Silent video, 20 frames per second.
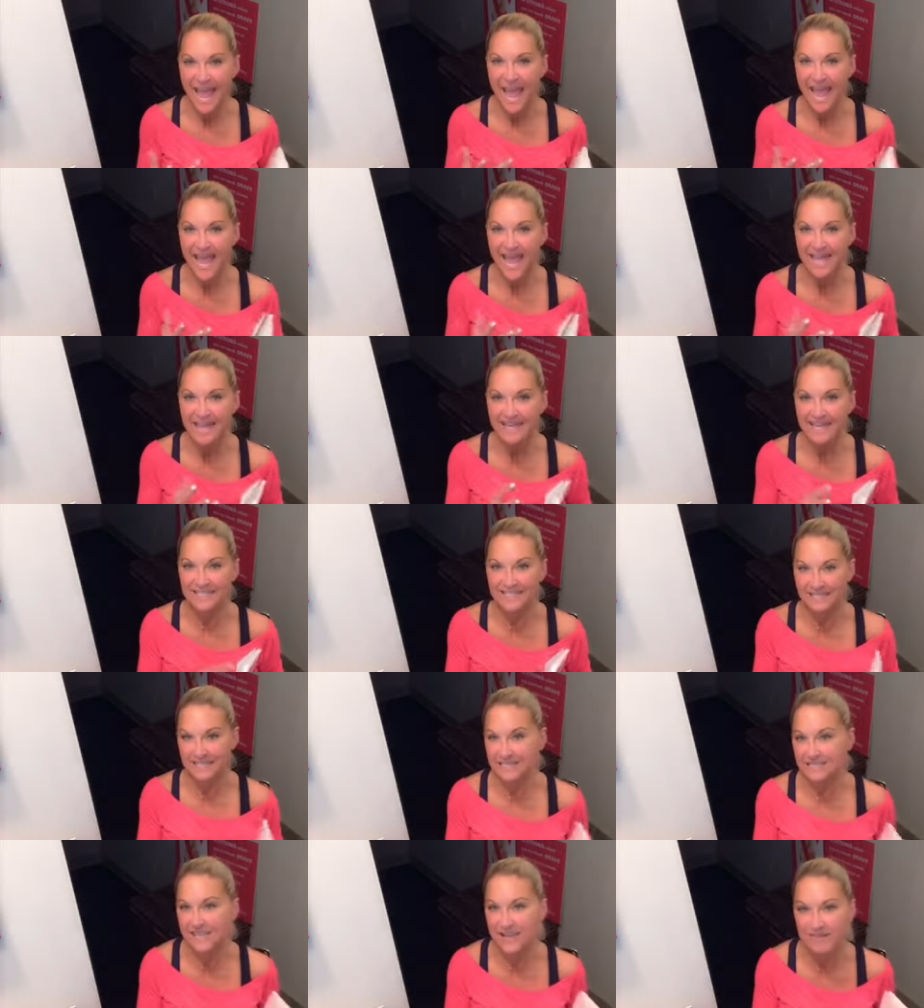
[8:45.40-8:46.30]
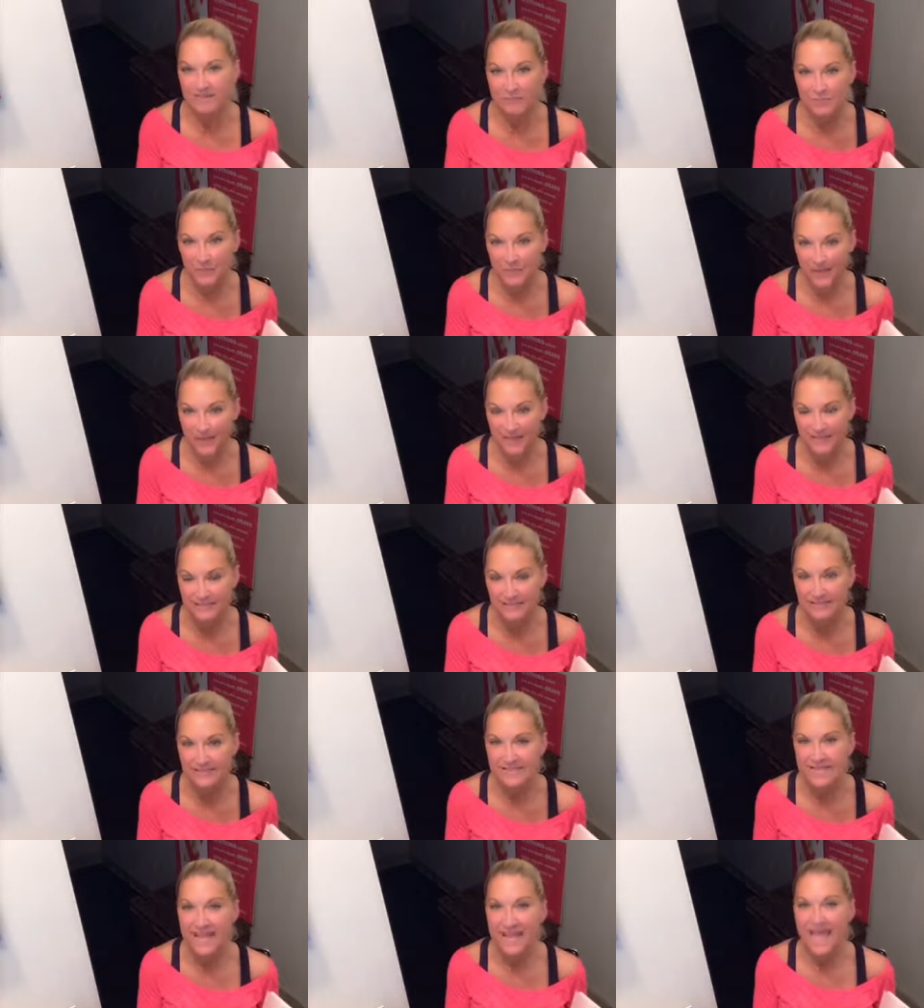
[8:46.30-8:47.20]
and it's a safe
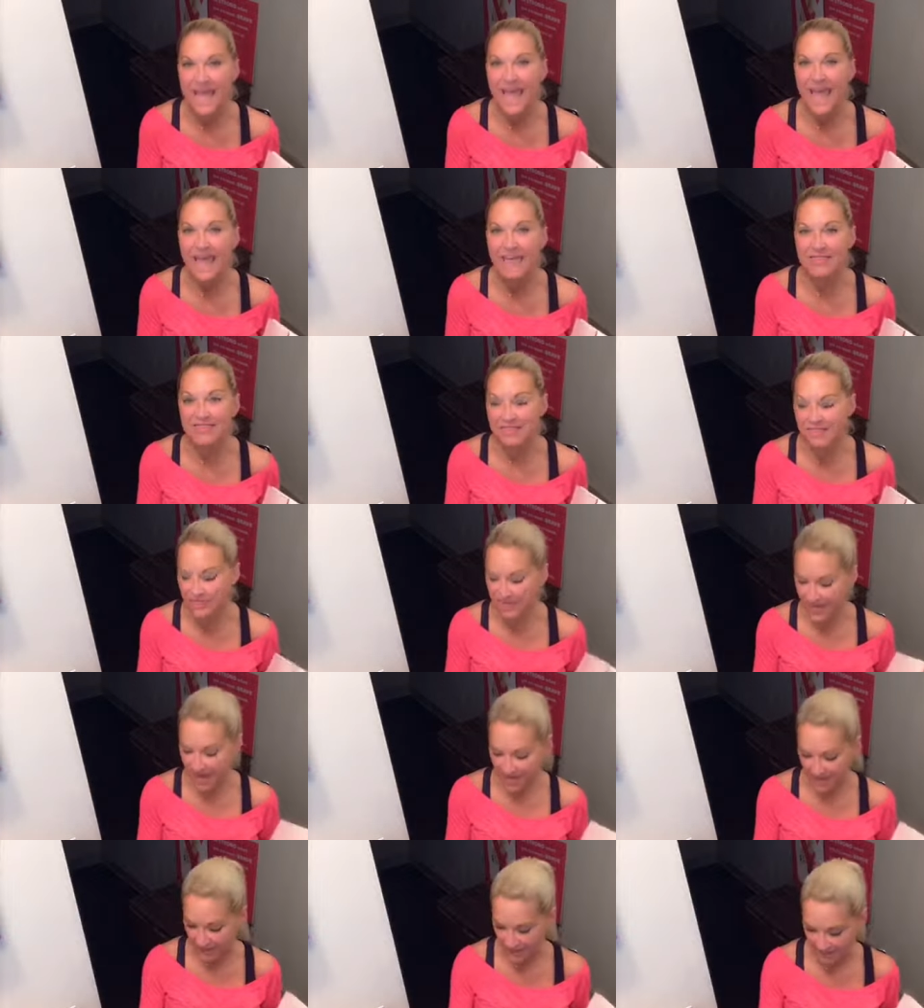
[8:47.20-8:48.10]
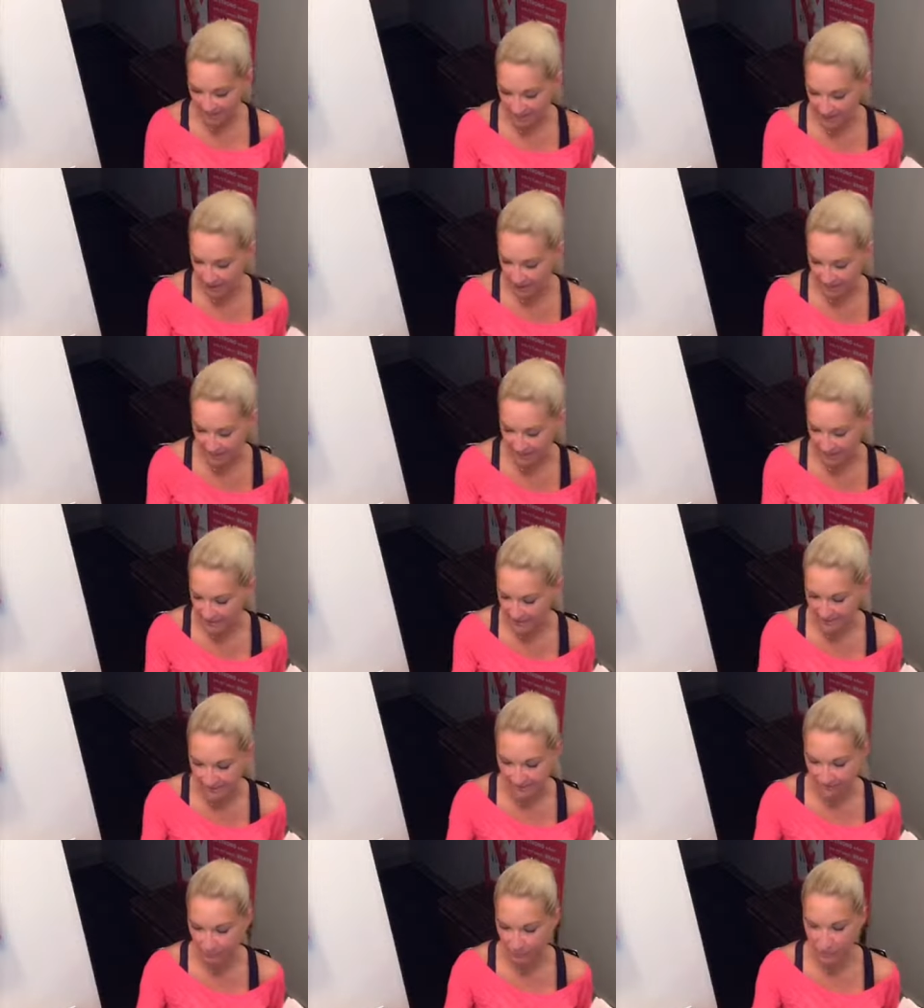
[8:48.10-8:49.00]
place. And that, I've got like
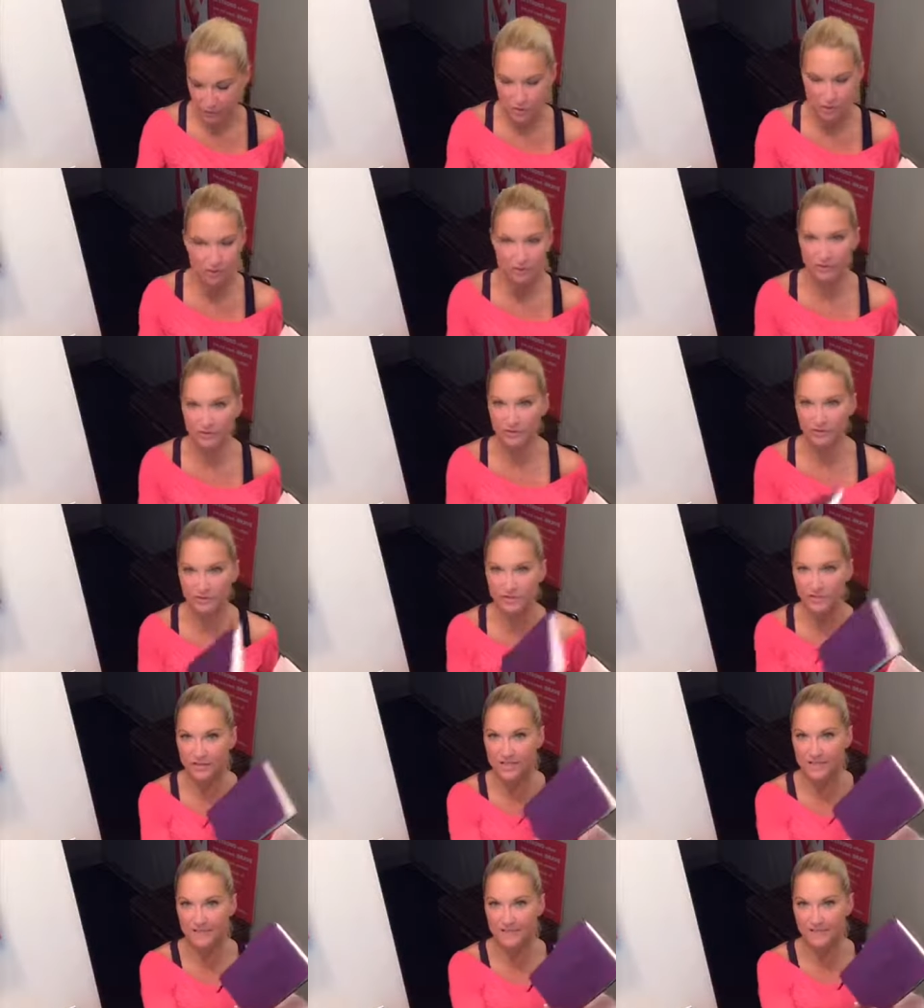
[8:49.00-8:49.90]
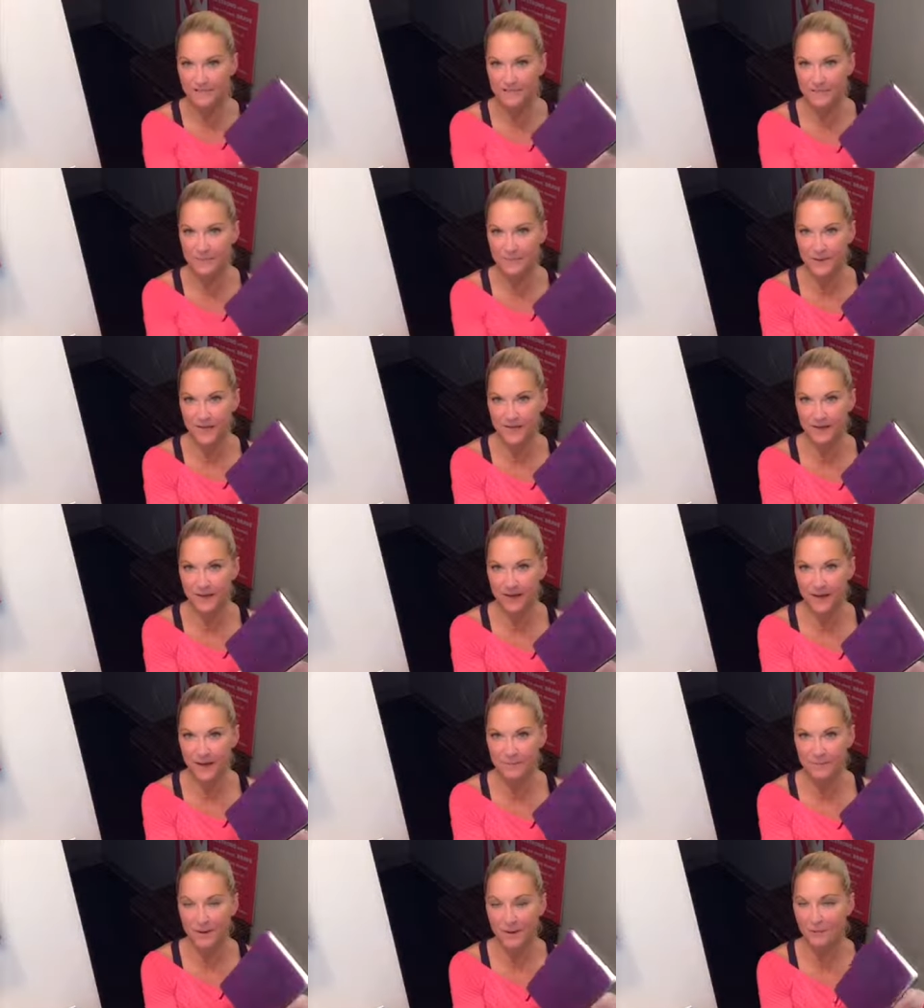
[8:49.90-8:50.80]
several journals, are easy to pick up.